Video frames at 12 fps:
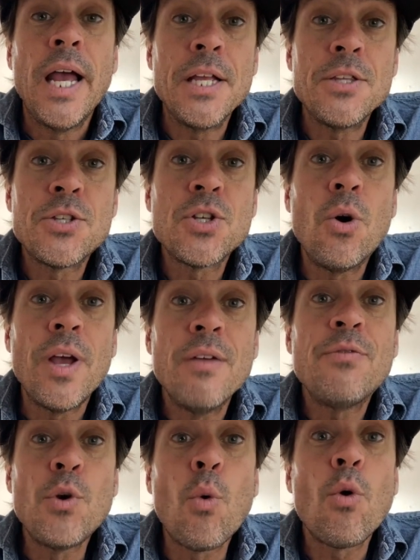And so
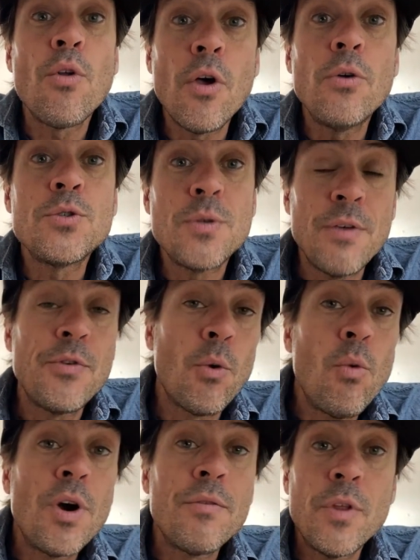if you're
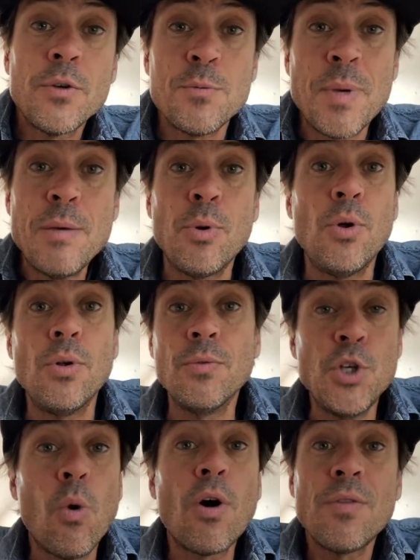one of those people,
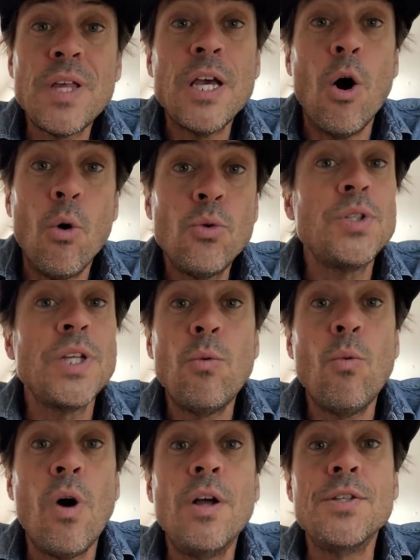you are the only
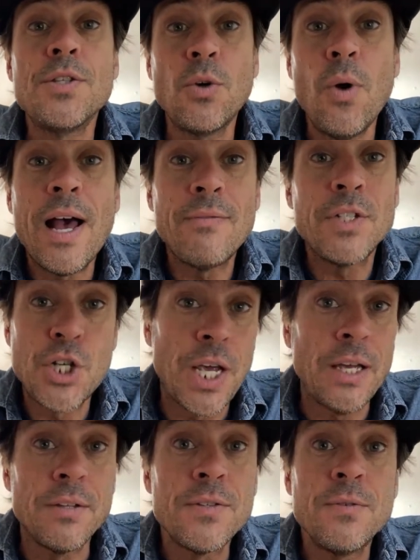ones who have a
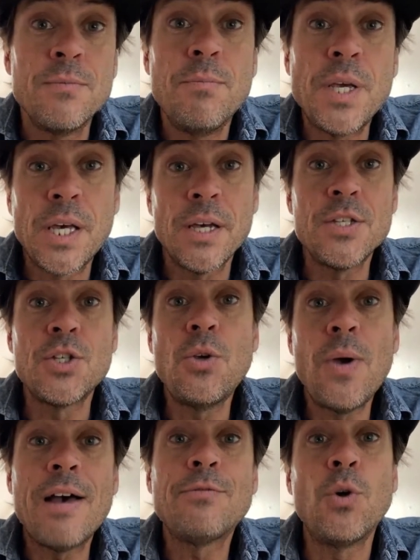chance because
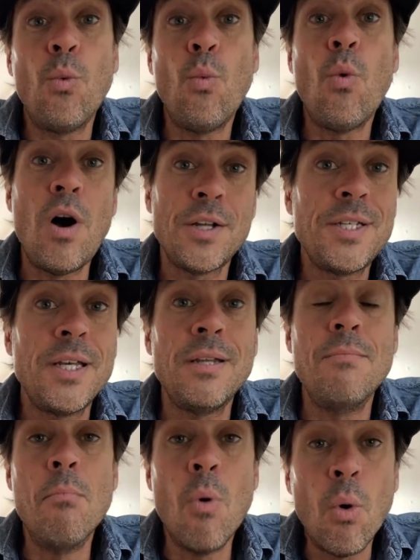you have to want it
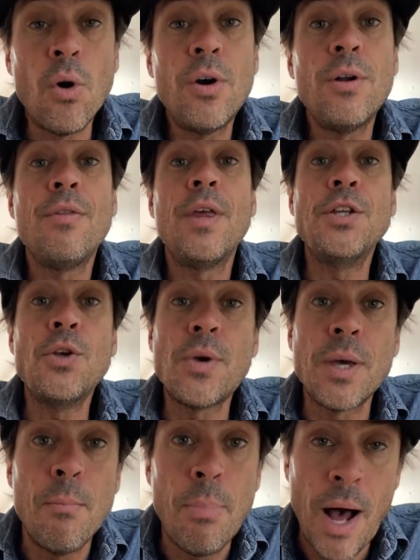more than you
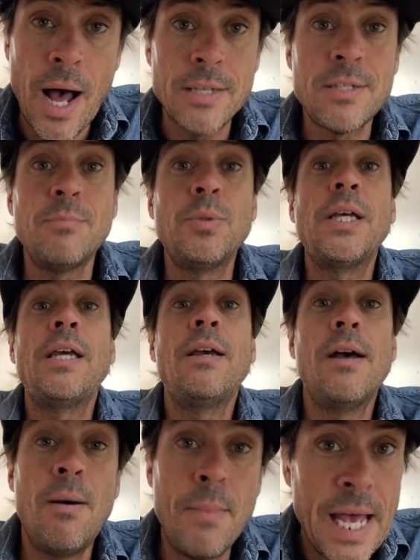can possibly
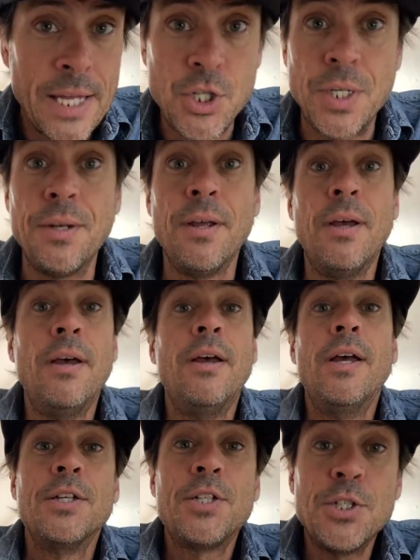imagine.
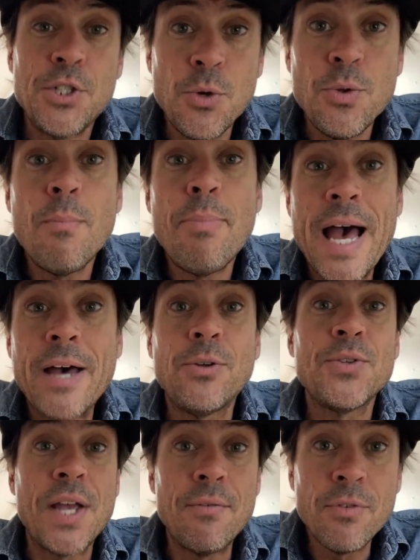to do the
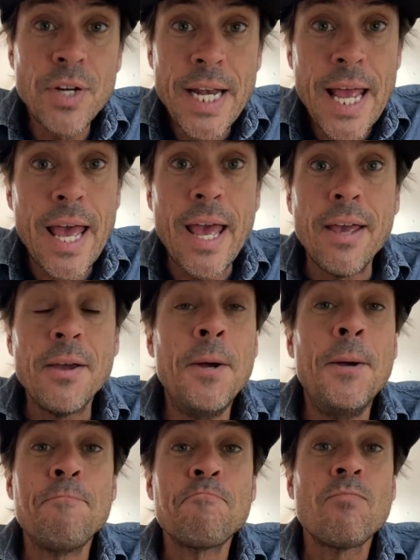battles every day.
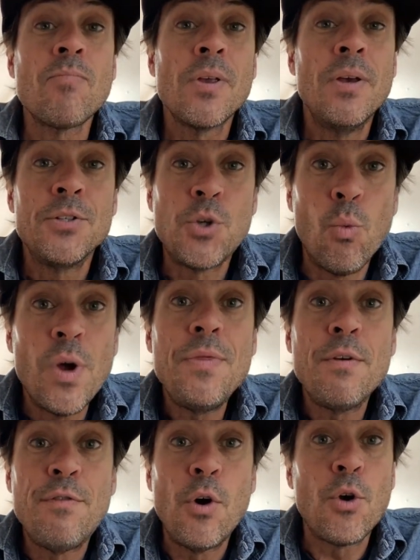To win
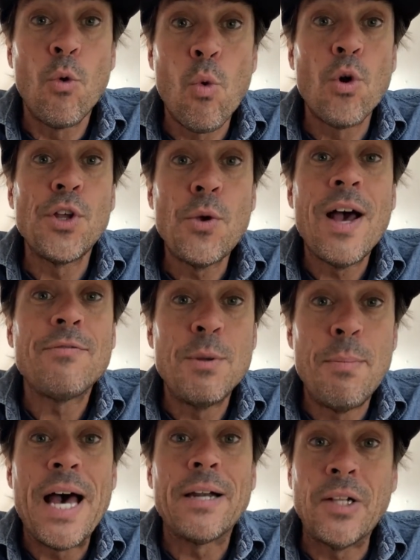the photo war, you have to
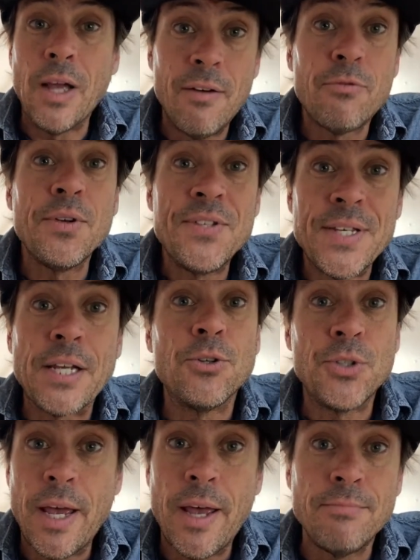battle every single
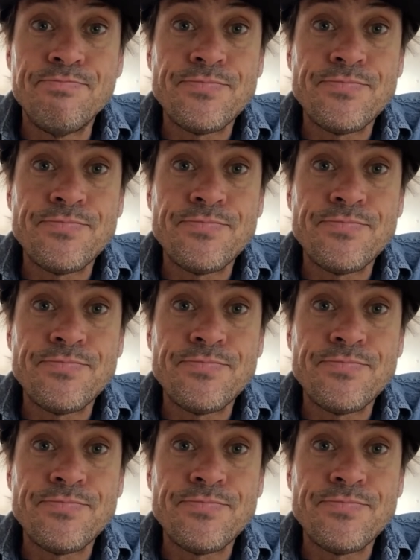day.